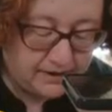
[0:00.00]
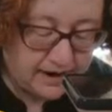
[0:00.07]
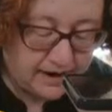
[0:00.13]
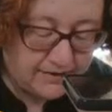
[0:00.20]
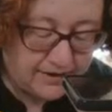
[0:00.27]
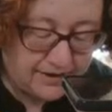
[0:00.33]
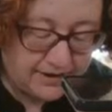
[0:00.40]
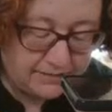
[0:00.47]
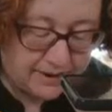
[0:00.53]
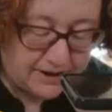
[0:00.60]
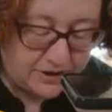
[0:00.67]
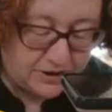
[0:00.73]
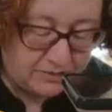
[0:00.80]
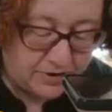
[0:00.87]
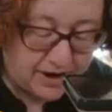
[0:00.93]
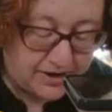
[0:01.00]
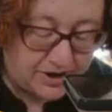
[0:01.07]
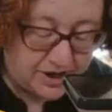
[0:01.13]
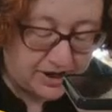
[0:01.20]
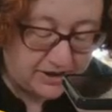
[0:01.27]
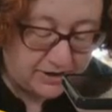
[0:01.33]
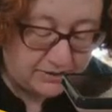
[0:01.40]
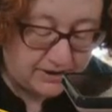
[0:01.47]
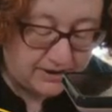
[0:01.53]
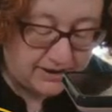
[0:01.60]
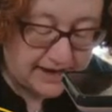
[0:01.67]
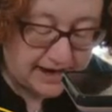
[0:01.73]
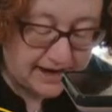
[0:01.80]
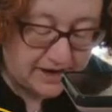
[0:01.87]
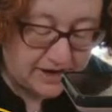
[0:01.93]
kind of a special project. So we
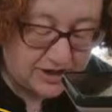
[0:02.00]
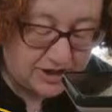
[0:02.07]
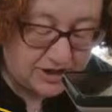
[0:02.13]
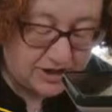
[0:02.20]
decided to